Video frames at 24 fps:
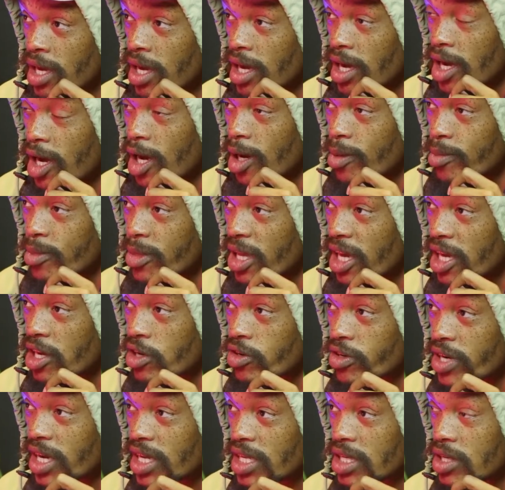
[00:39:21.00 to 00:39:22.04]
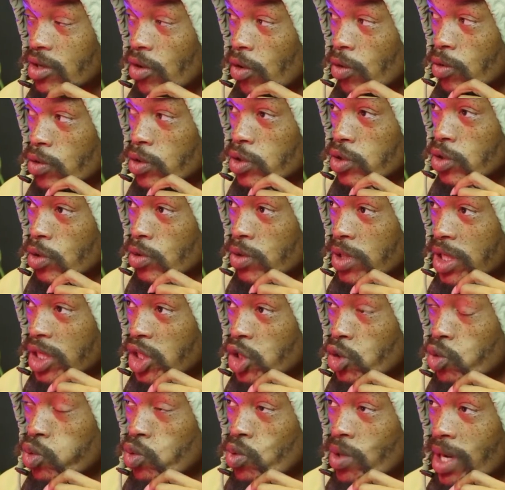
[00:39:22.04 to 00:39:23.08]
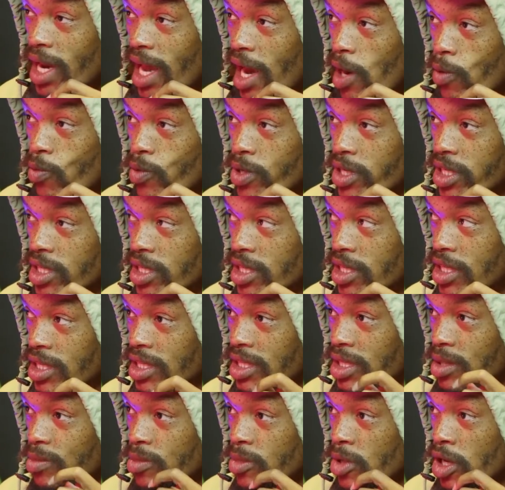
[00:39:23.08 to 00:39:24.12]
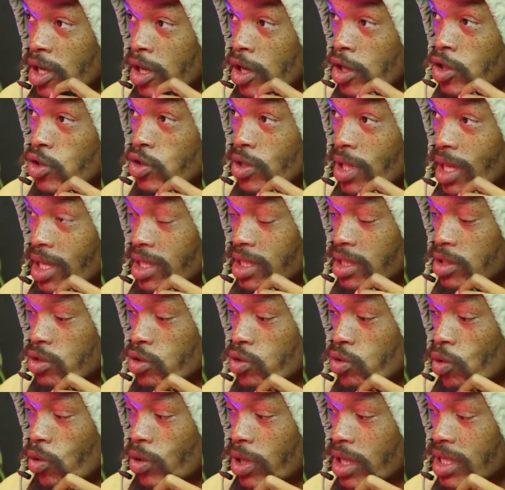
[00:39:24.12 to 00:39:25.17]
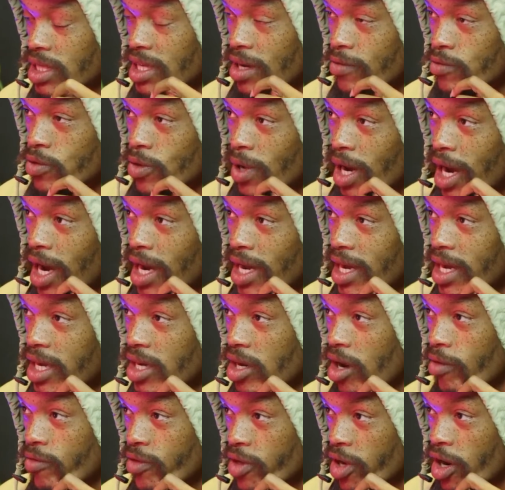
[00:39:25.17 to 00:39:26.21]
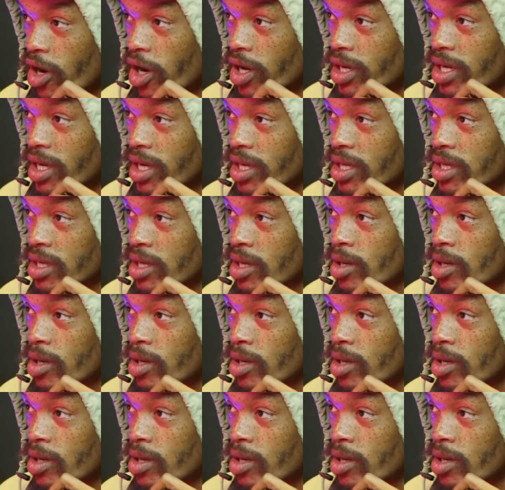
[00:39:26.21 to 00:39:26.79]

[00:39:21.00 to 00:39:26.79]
They created also the two-language system so that you'd always have to hire an Afrikaner